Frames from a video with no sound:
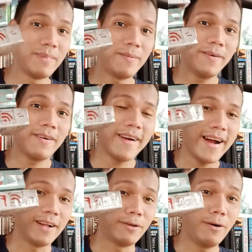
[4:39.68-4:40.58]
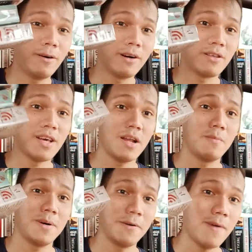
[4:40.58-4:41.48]
Mira Grant or Shannon
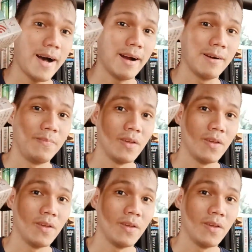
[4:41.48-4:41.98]
Maguire.